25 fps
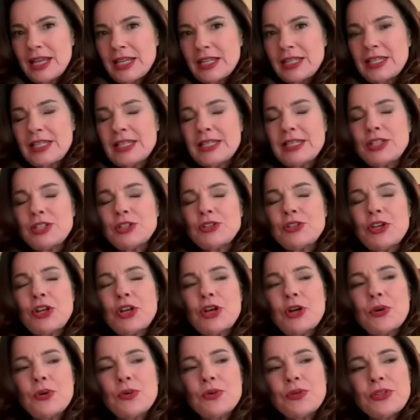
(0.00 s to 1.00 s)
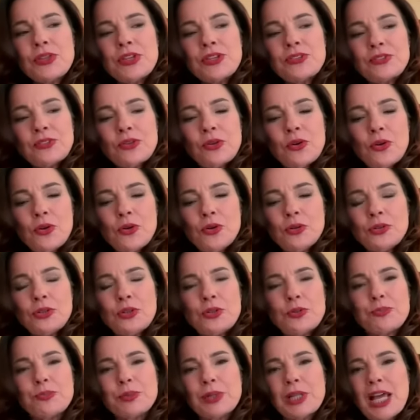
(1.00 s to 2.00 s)
You know, this whole
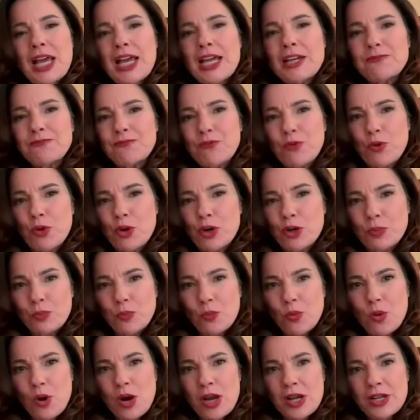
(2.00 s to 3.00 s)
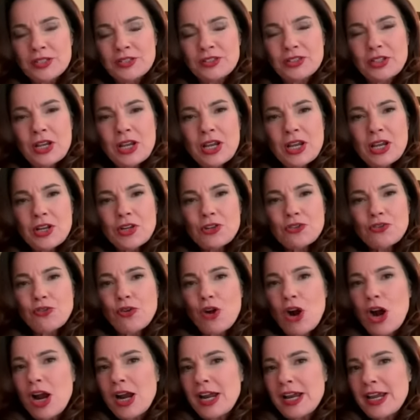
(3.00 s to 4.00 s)
new platform was
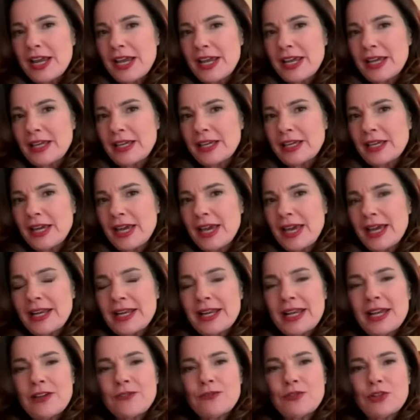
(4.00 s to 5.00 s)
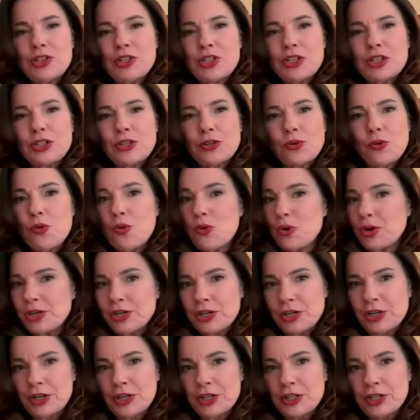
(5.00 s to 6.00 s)
trying at every
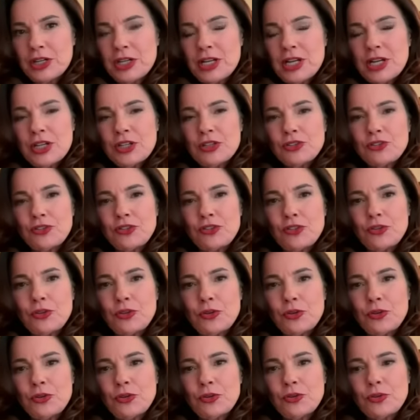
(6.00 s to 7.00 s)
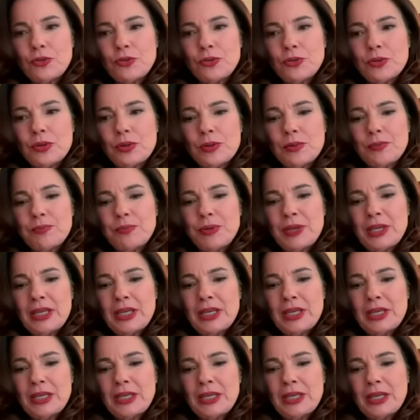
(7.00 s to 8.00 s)
corner to
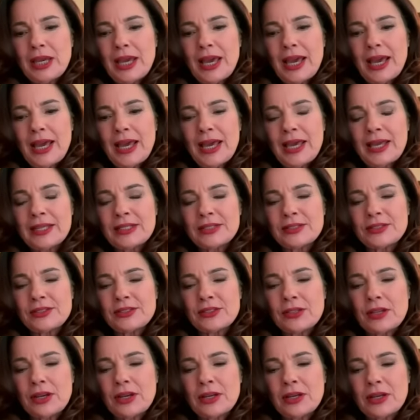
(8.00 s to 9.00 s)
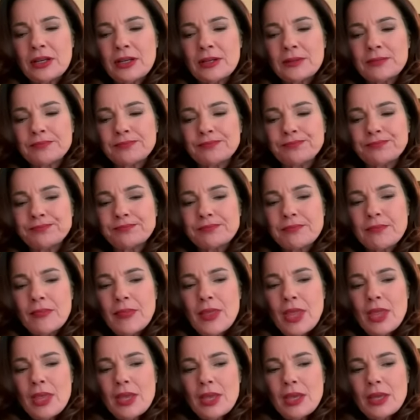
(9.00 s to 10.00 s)
be as
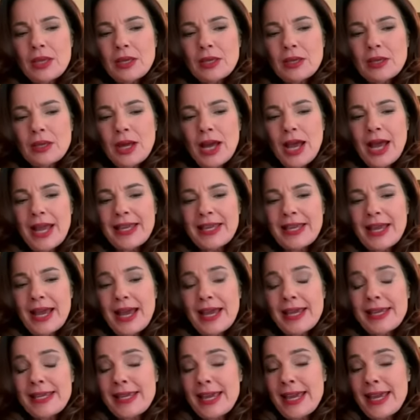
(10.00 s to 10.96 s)
I